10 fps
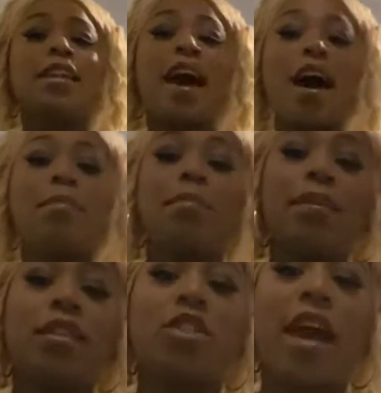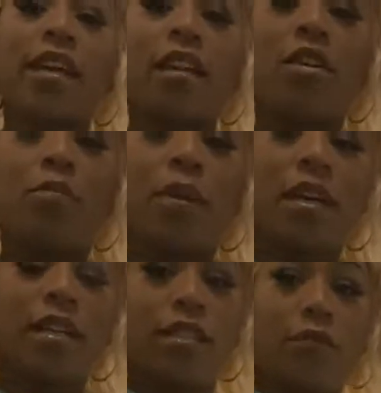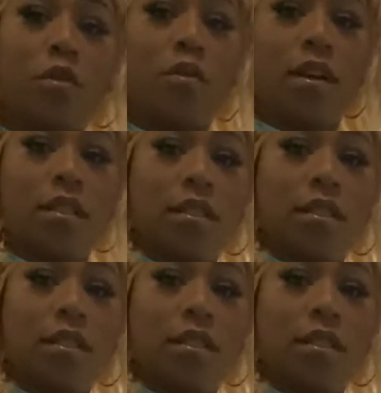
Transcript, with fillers: Now, I'm gonna put the jacket on because, of course,